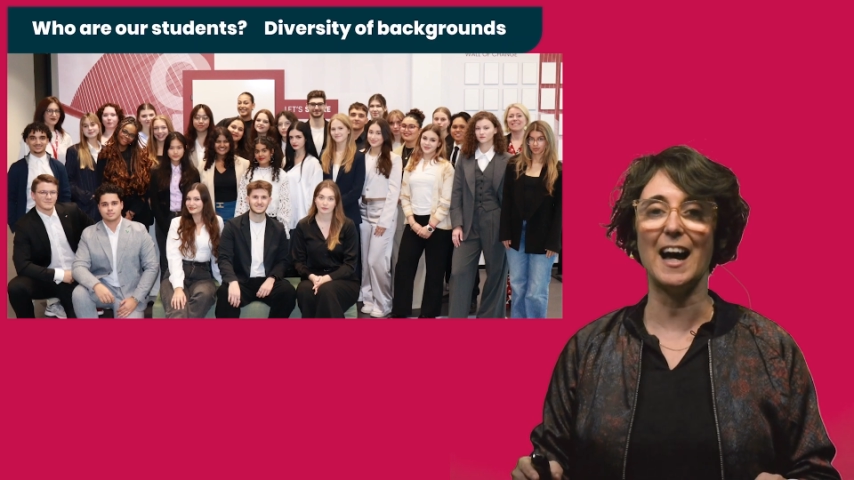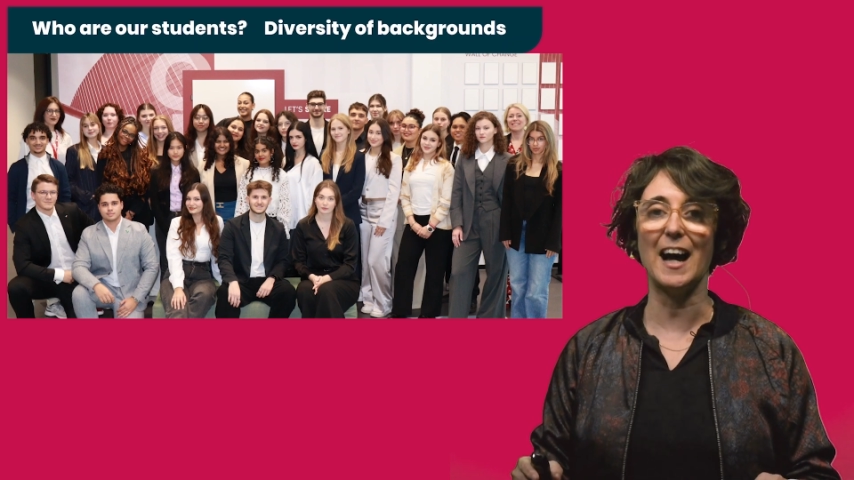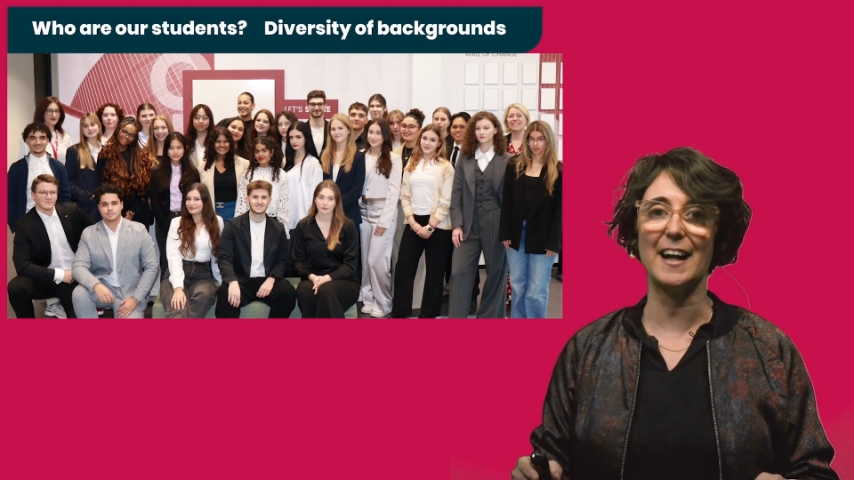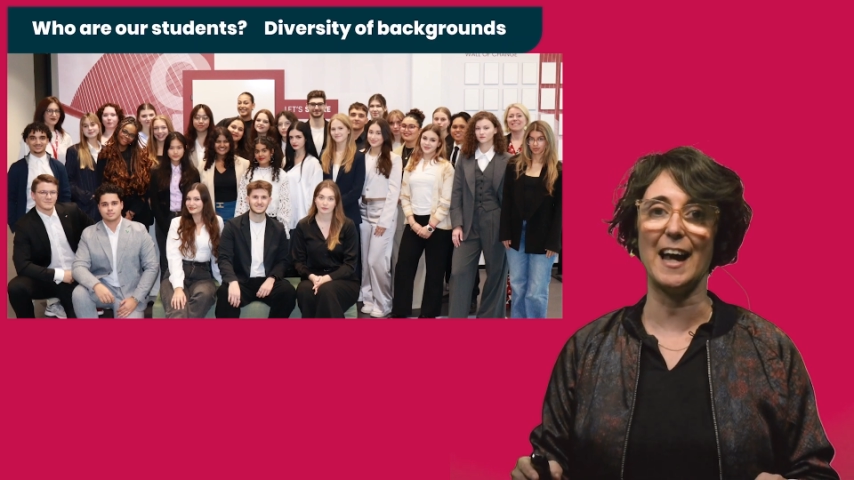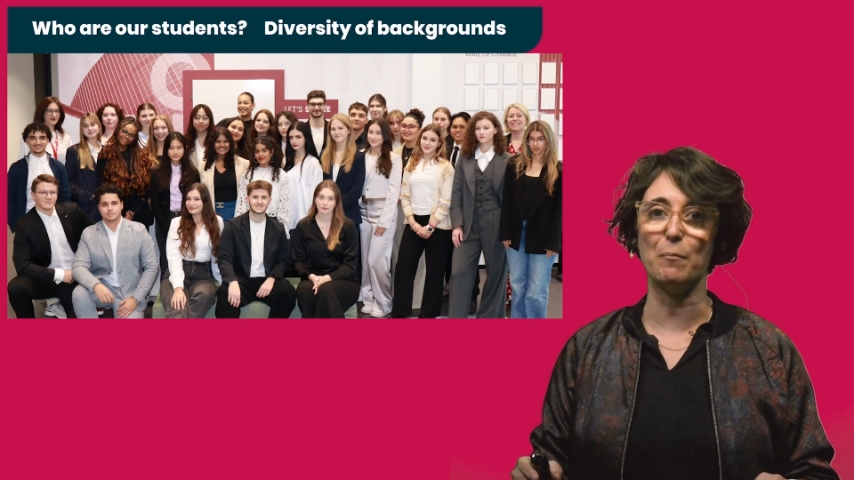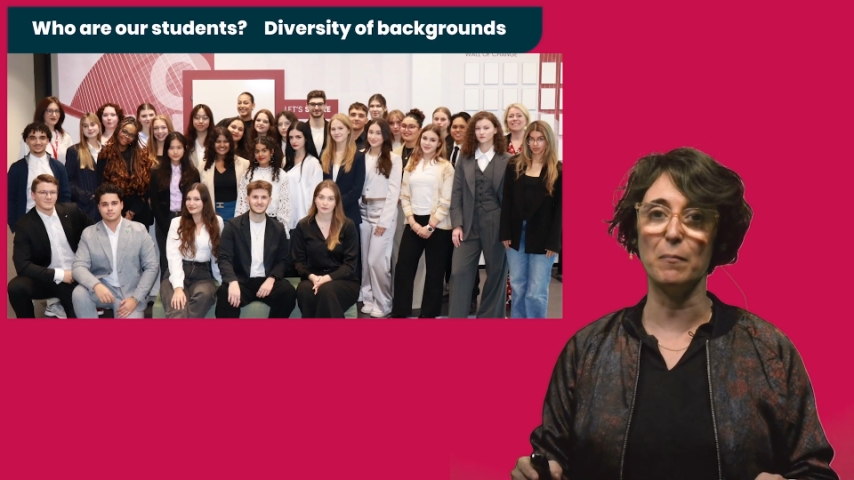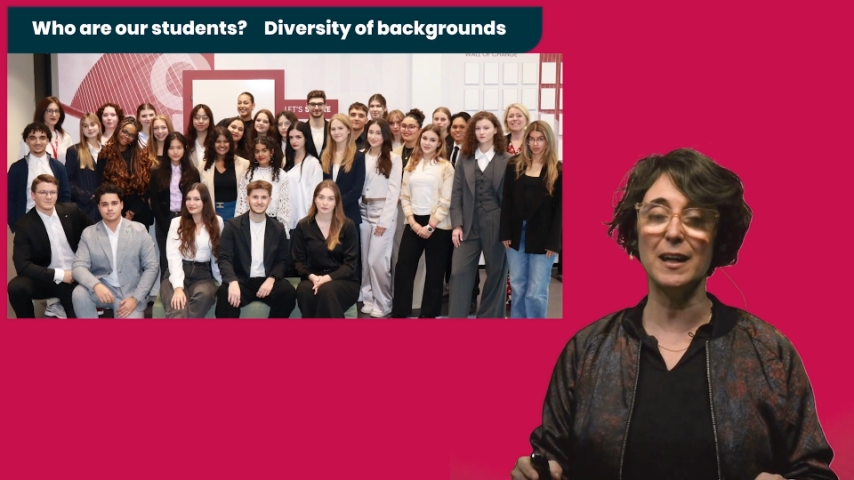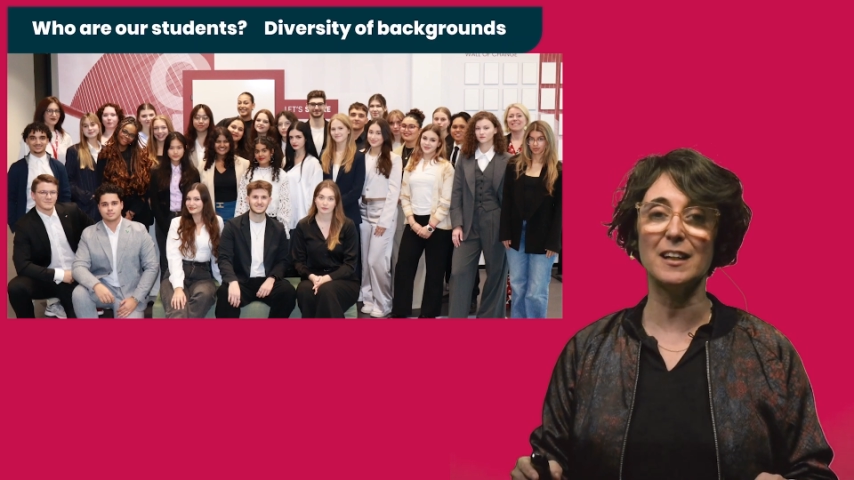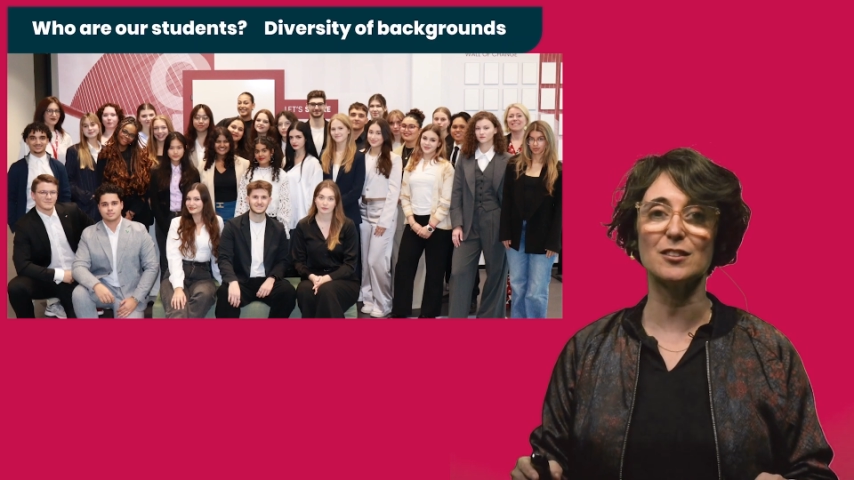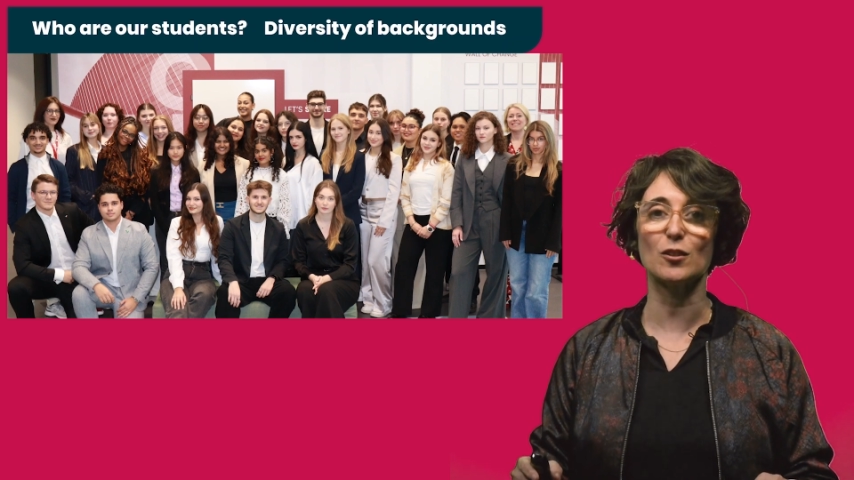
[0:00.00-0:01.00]
are a
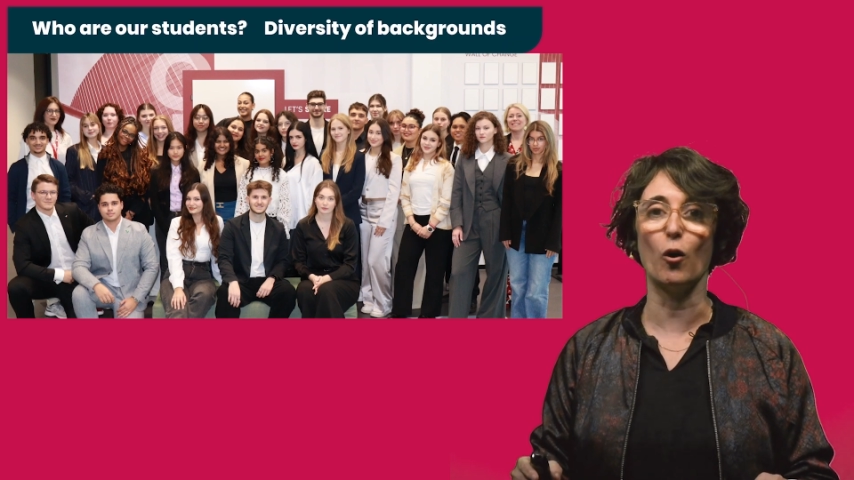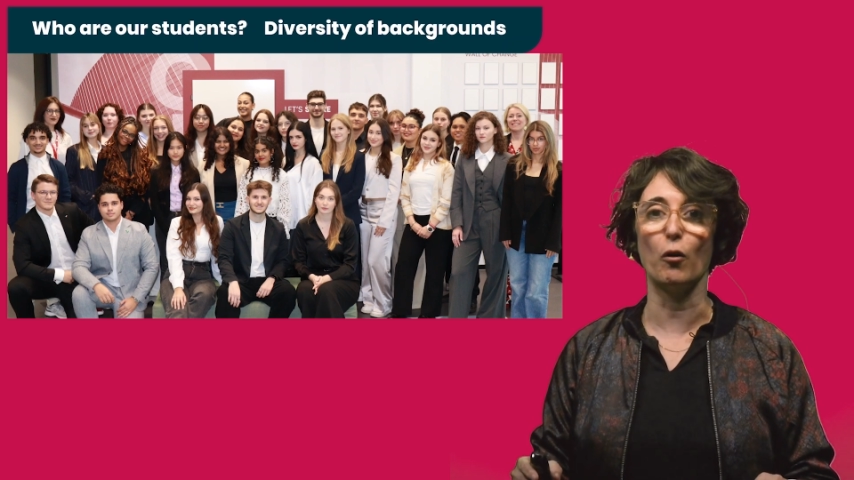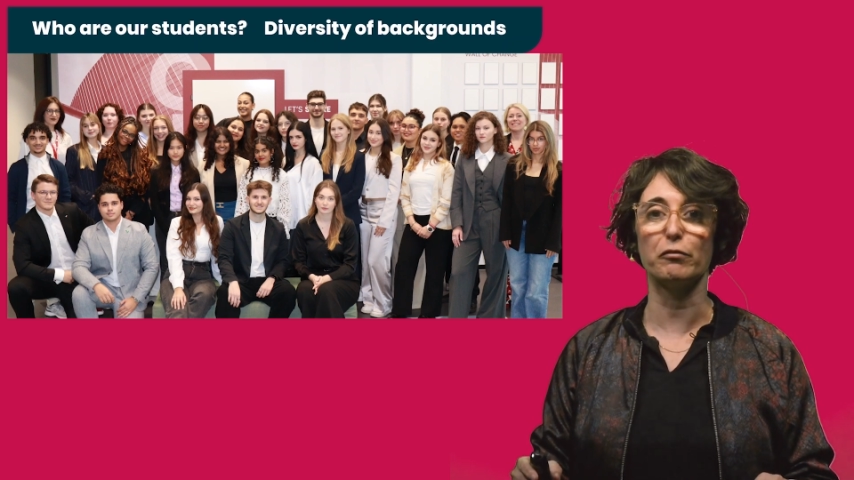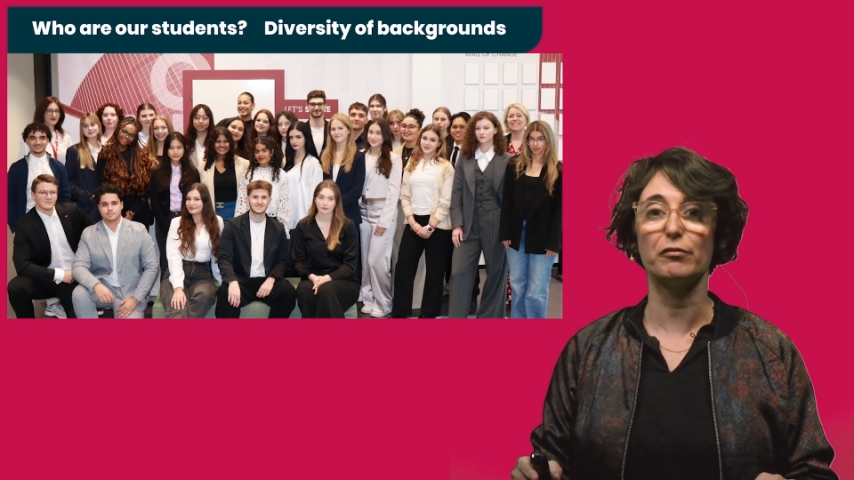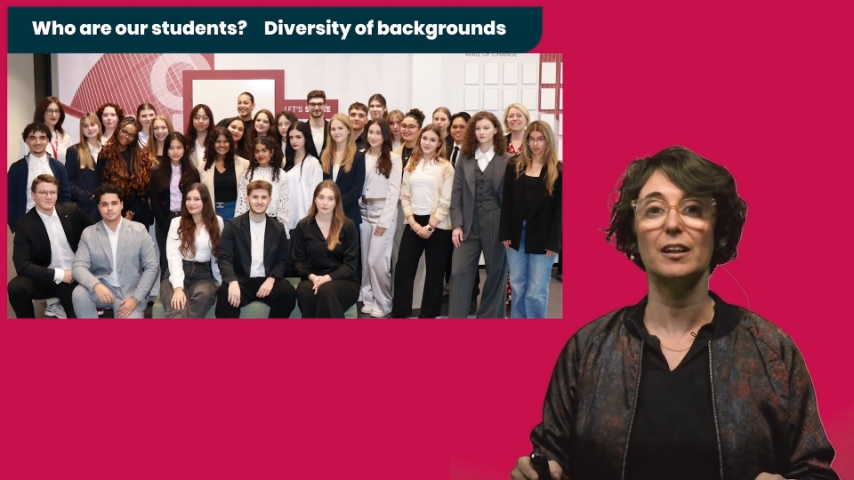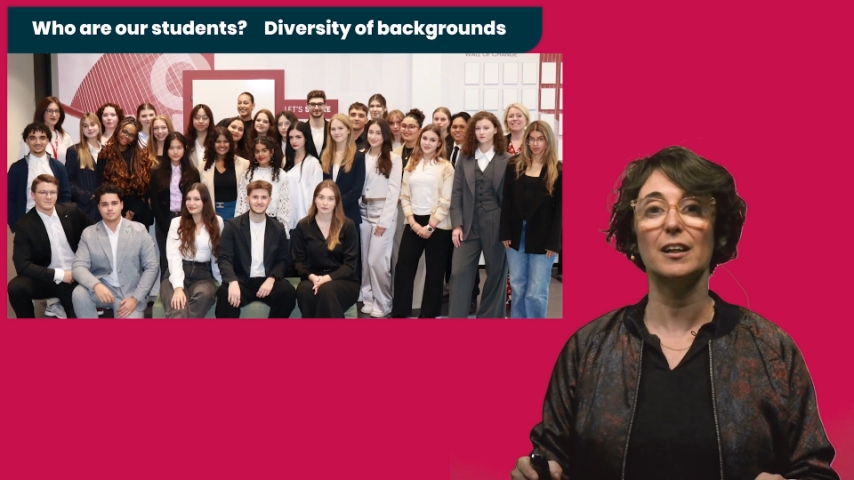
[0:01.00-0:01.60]
mix of